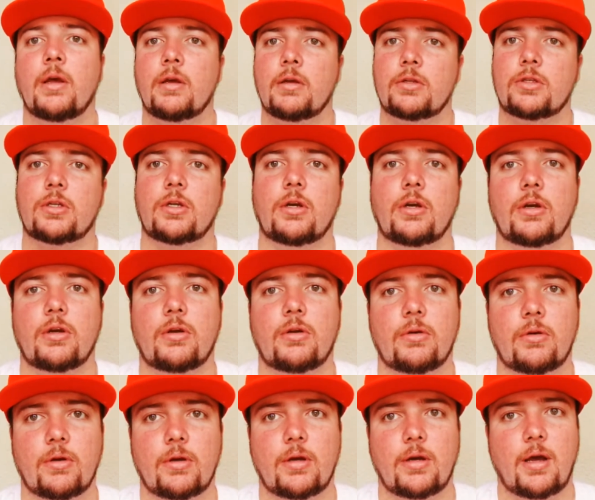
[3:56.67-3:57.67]
So
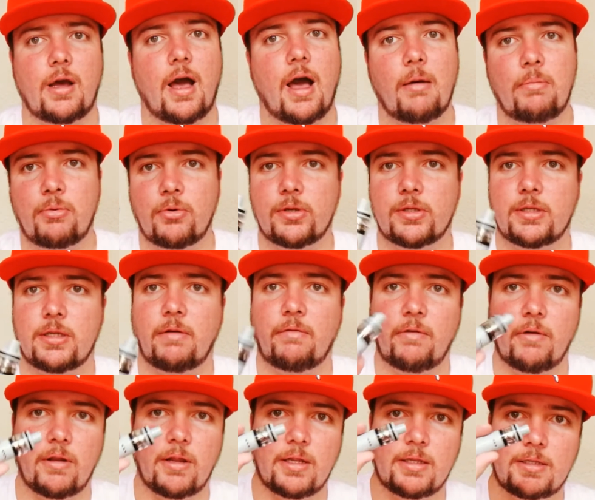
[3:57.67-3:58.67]
I personally
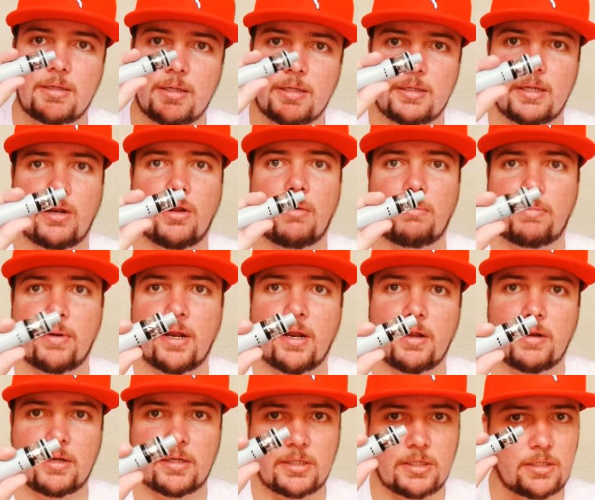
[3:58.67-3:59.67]
feel that it's a lot
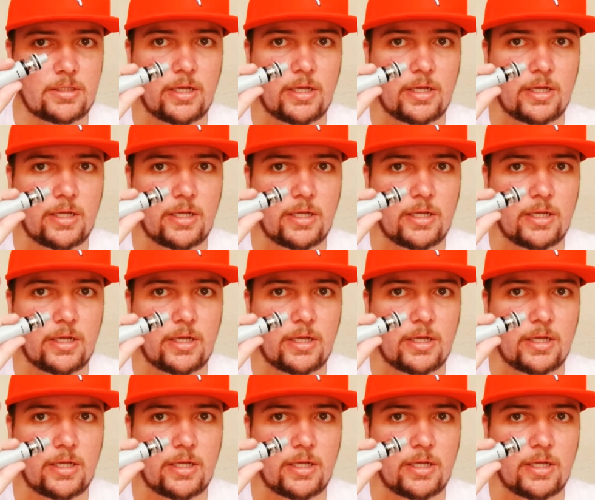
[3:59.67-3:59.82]
better just